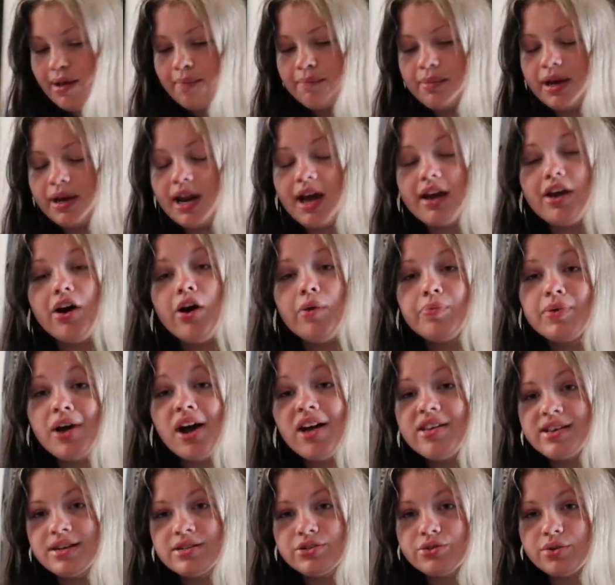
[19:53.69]
But I hope
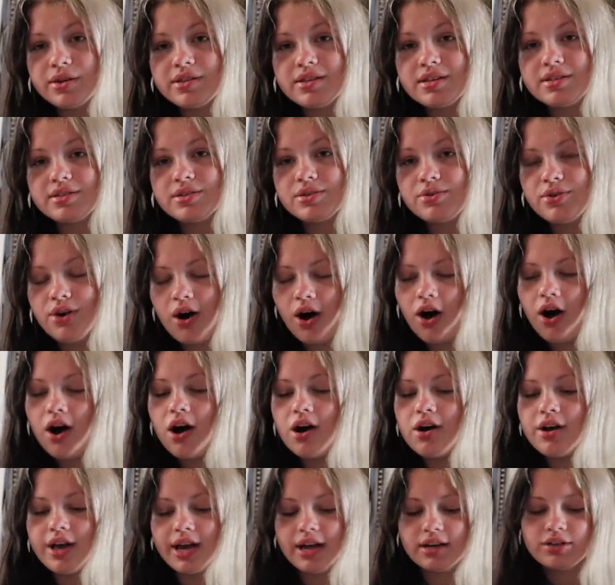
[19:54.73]
y'all enjoyed this little
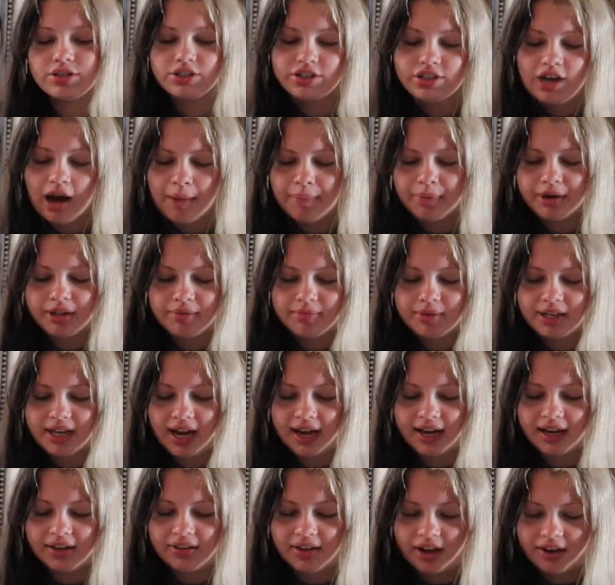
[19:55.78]
haul and shop with me. I
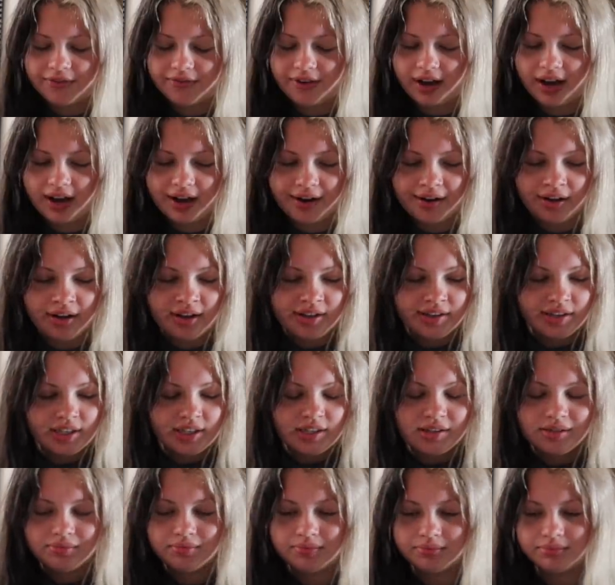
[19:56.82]
had a lot of fun.
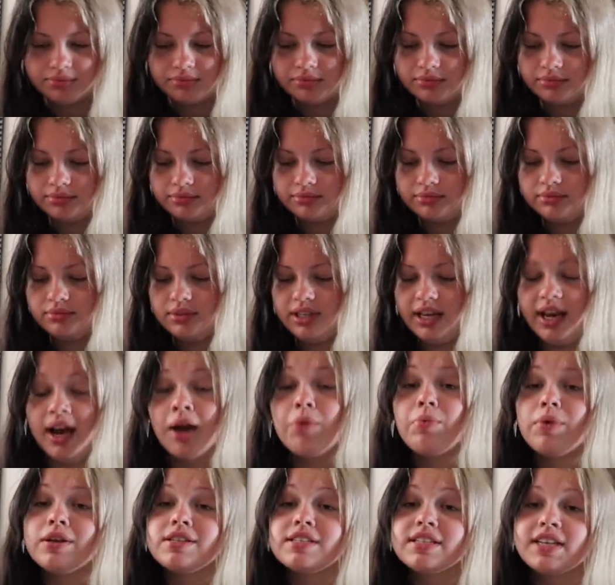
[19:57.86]

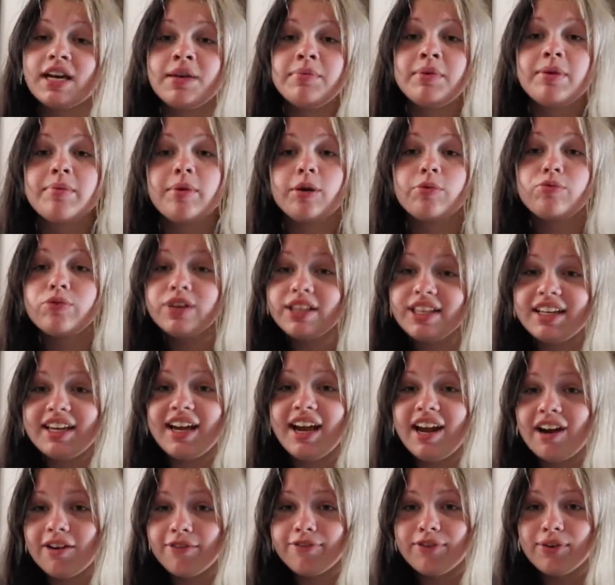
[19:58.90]
And once again, we were really
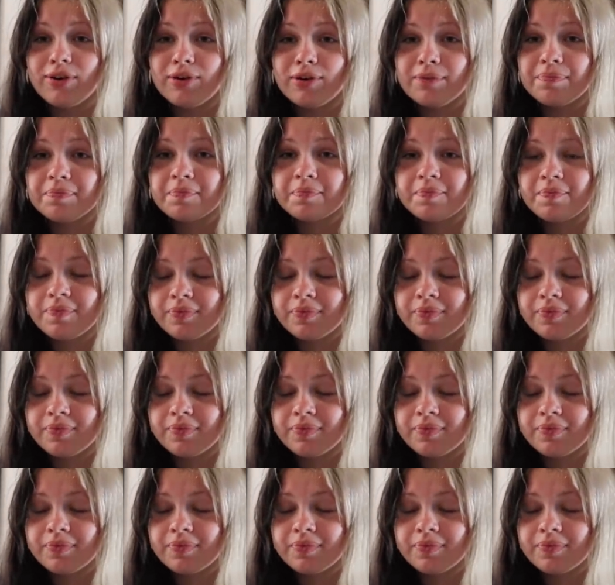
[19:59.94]
careful